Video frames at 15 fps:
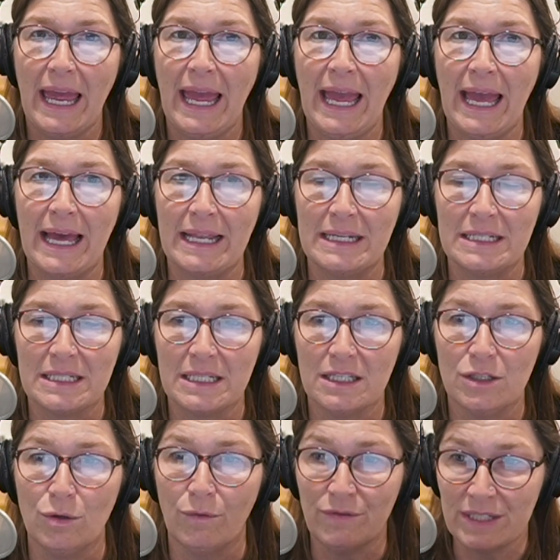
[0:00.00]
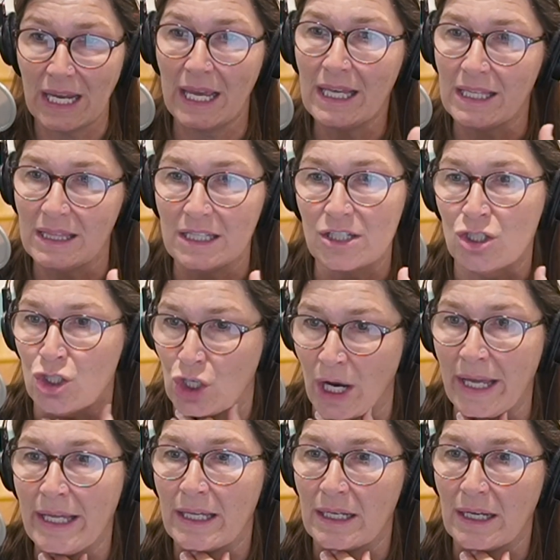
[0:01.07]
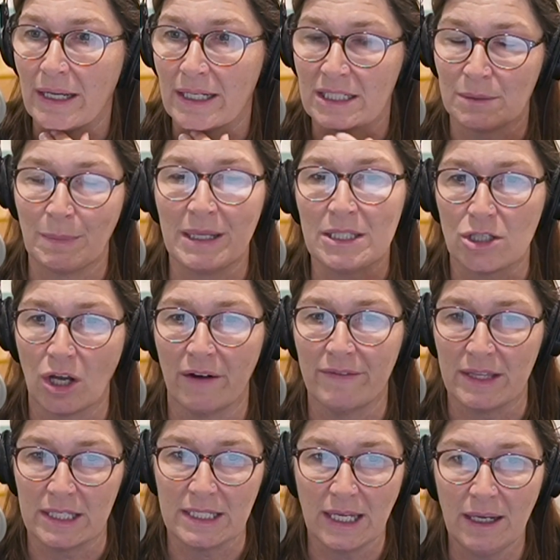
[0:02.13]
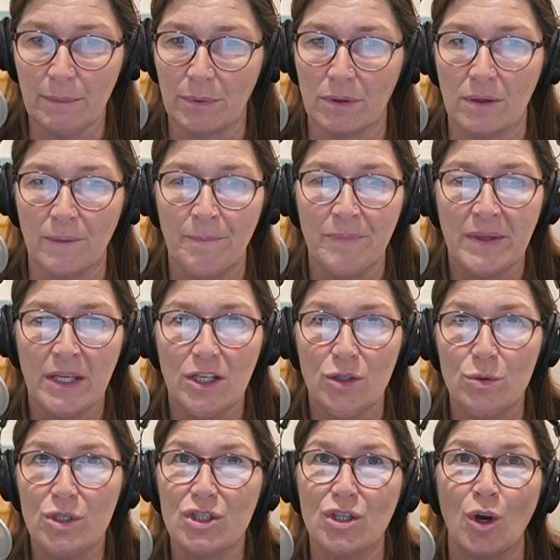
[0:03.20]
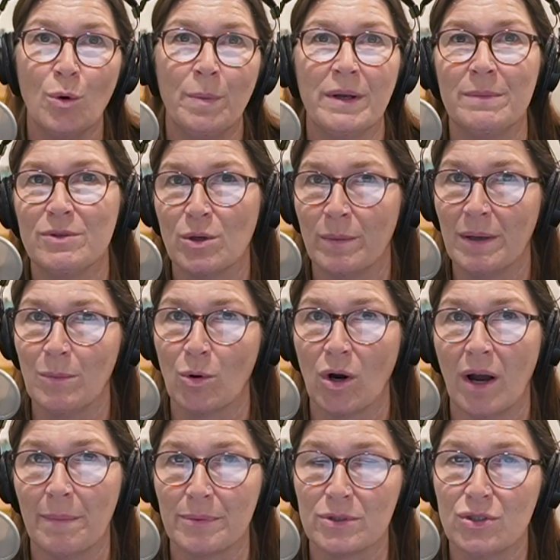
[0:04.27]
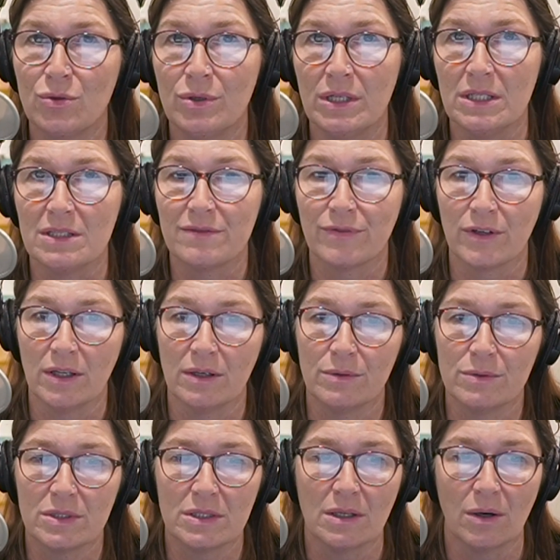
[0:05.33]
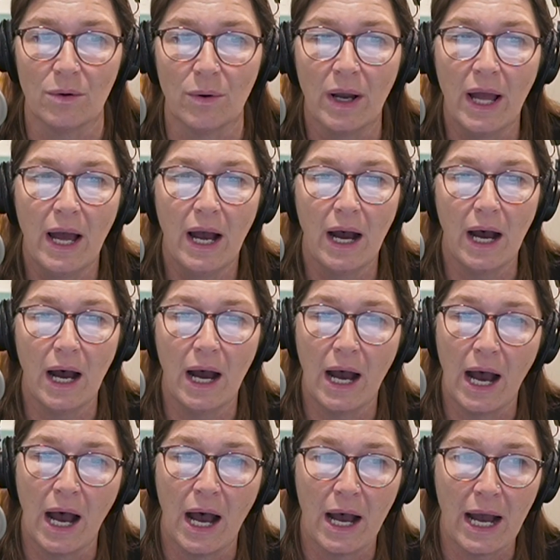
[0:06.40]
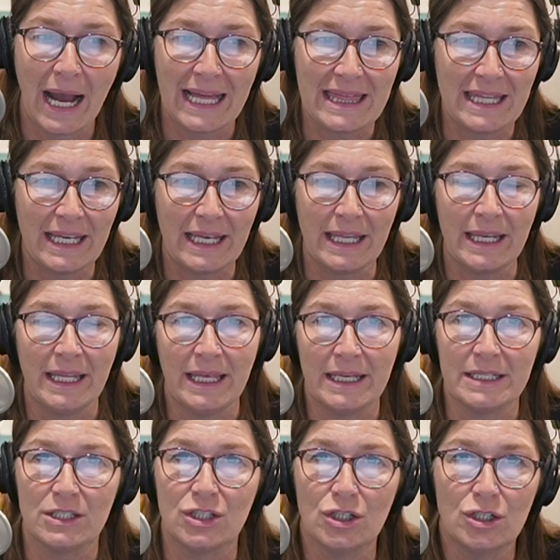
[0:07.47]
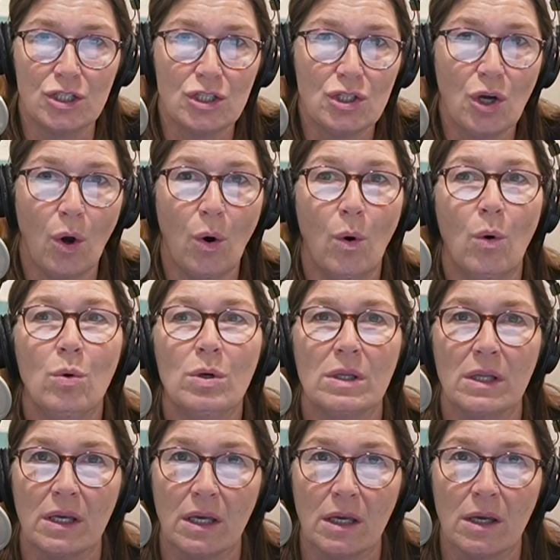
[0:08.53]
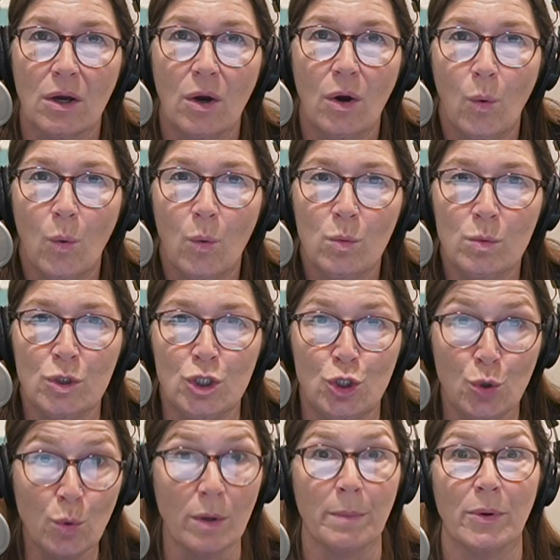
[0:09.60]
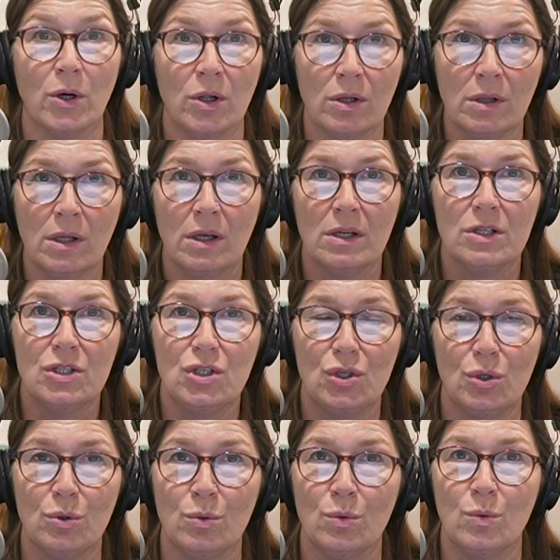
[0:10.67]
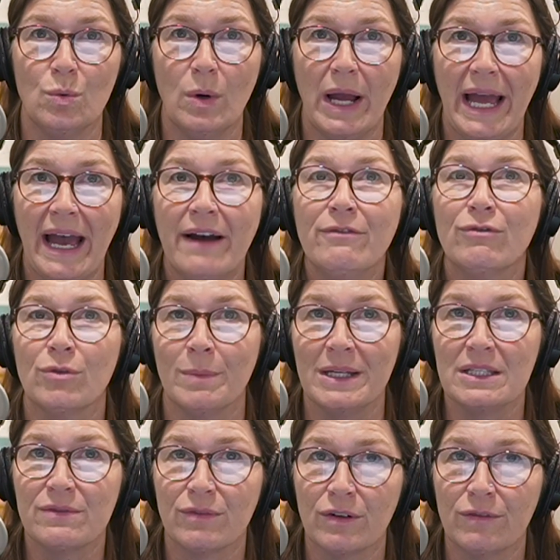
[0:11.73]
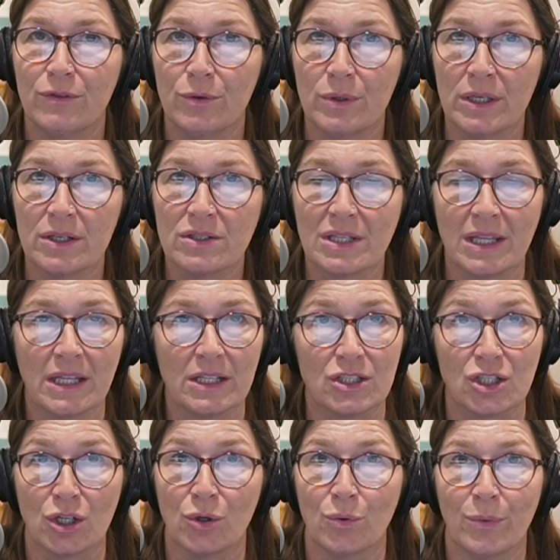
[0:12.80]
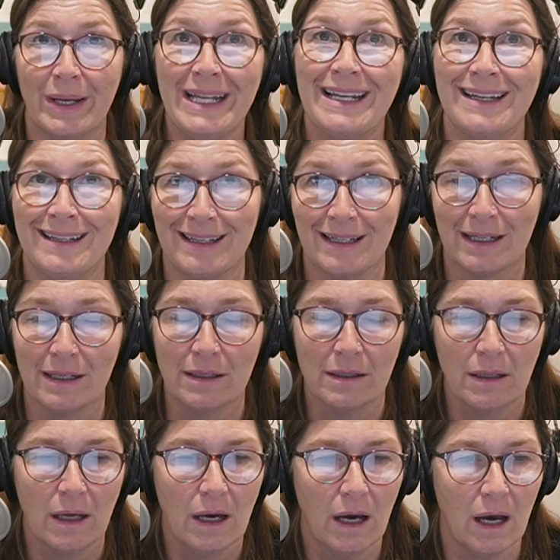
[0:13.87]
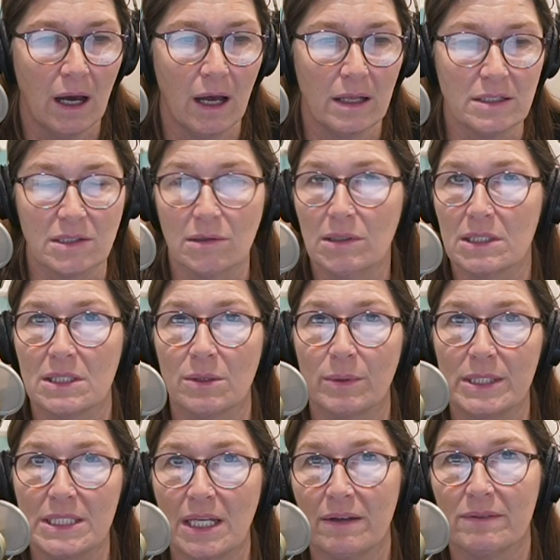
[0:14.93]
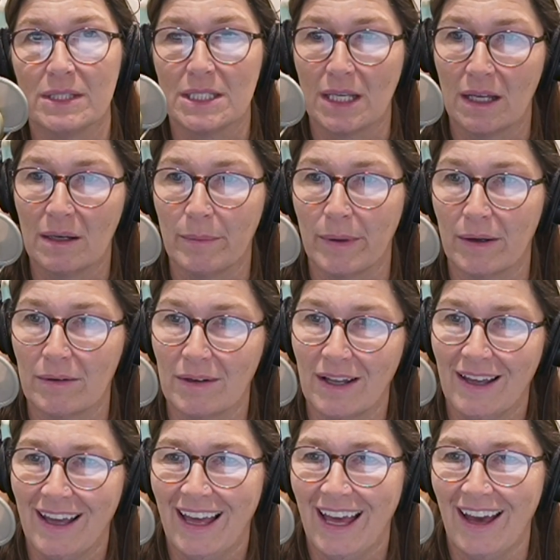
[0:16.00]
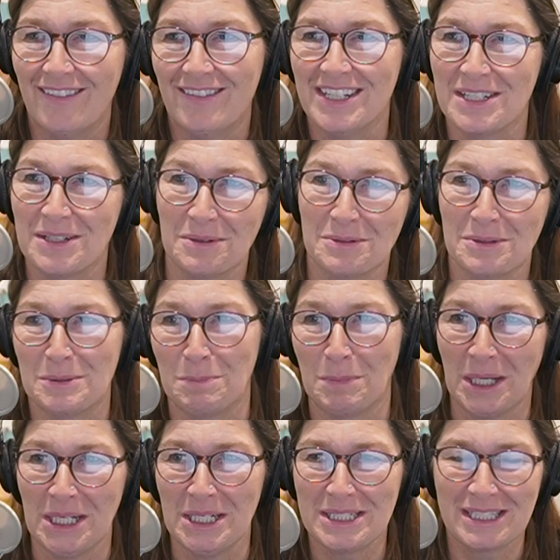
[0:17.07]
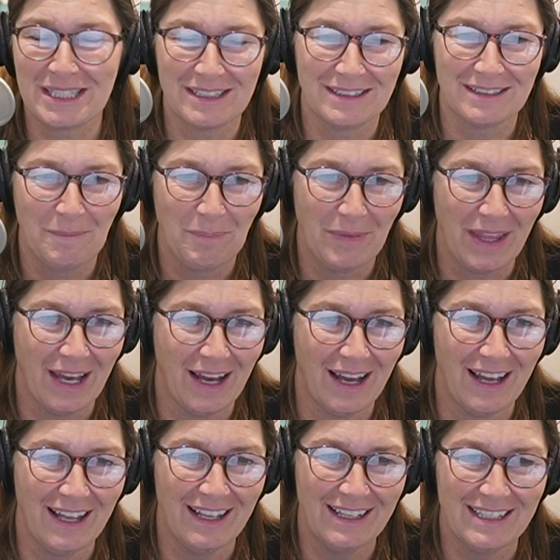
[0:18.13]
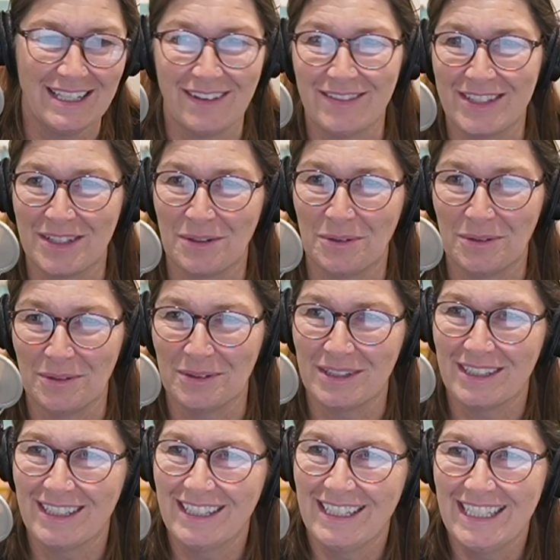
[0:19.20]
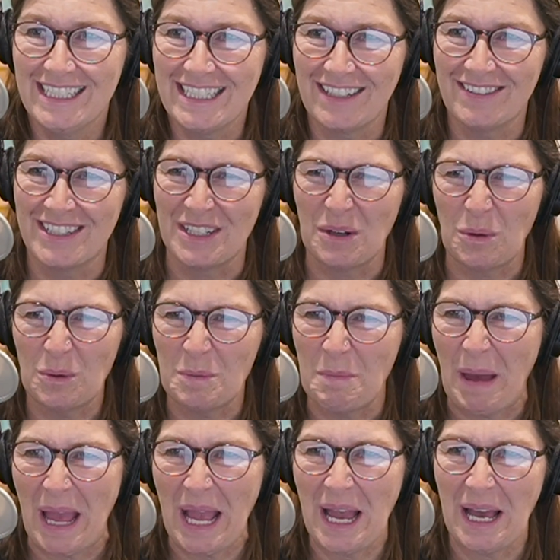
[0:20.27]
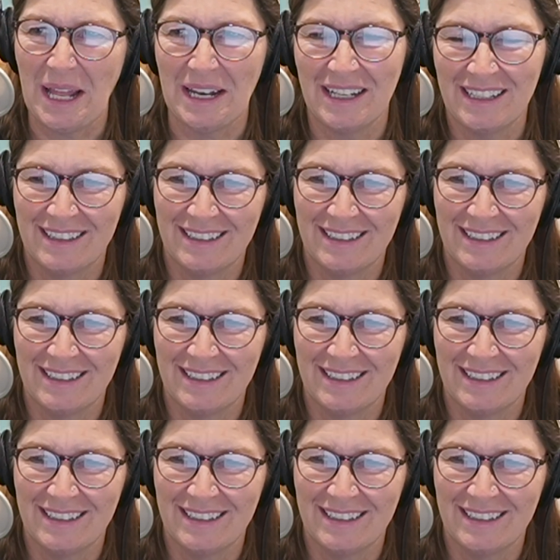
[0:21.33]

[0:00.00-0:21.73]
and you've taken this giant expense off the table, you just open up so many more opportunities for you. So uh, I think it is totally doable to have roommates for a few years. I think it's a great idea. Uh, don't listen to what David said about having his own space. Uh, David's an old, David's an old man,